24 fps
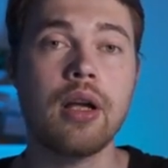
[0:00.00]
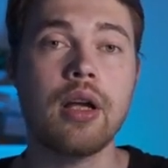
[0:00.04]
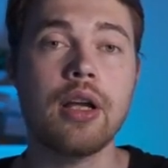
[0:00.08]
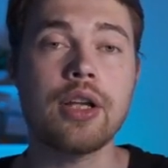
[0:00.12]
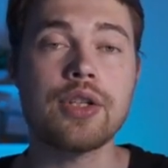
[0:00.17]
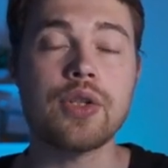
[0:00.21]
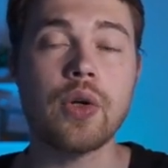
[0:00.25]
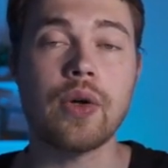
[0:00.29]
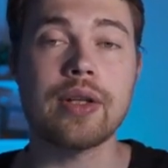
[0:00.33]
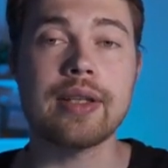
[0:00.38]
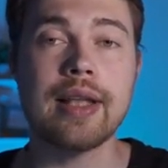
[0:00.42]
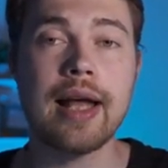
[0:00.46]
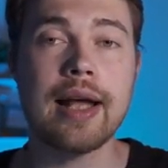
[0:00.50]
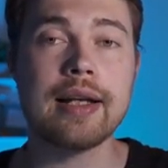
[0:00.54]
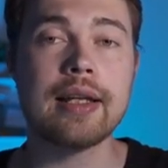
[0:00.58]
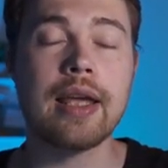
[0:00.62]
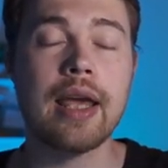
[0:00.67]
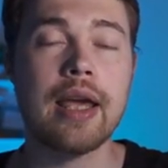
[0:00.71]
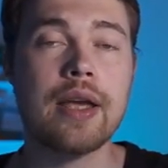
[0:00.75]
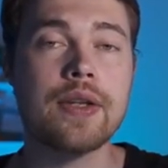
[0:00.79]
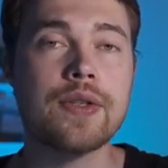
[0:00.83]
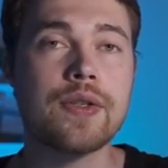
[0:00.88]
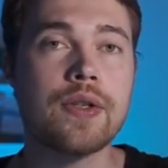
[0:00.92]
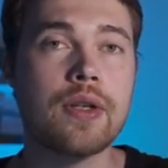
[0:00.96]
So in that
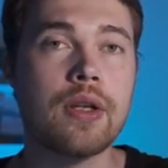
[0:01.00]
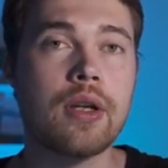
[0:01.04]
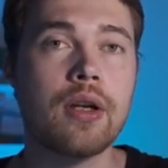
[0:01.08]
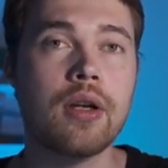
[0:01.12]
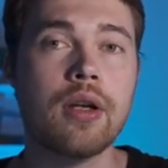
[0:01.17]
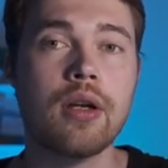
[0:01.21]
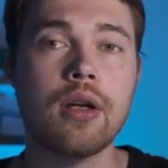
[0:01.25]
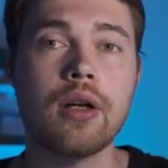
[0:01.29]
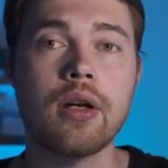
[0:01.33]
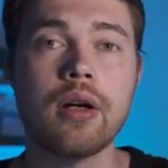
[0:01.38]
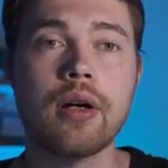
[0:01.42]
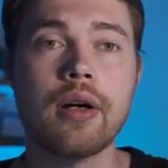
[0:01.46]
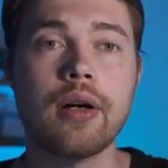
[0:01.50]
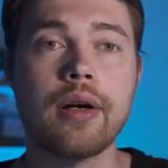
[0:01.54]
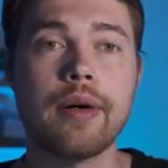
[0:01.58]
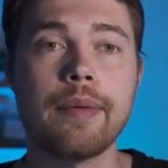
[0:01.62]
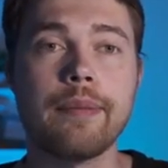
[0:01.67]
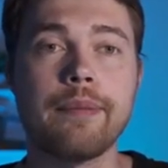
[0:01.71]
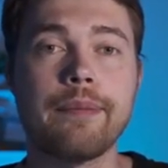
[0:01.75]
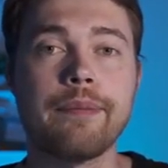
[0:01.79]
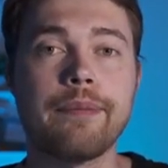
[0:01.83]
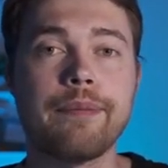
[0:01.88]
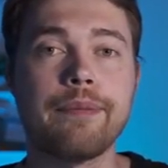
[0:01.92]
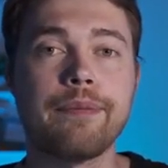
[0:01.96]
case,
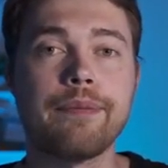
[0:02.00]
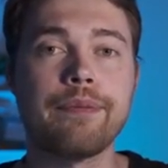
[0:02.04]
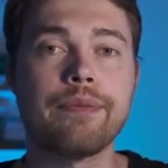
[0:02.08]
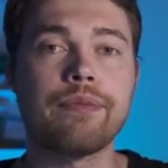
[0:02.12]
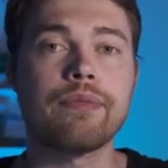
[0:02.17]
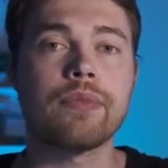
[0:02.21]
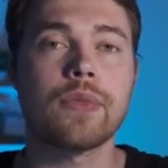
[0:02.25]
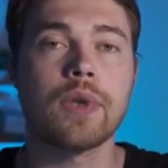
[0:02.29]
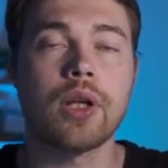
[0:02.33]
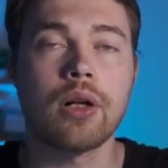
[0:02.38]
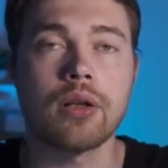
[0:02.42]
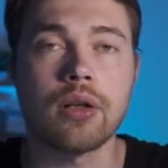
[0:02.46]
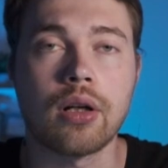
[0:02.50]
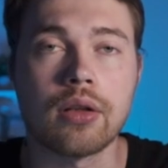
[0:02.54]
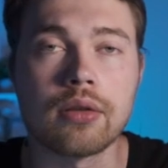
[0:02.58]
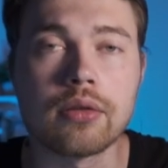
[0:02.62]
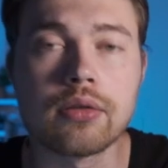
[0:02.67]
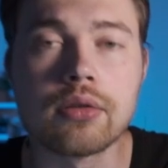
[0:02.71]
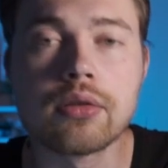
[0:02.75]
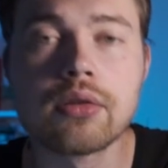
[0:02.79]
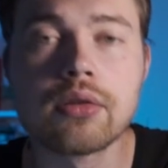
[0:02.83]
hold on.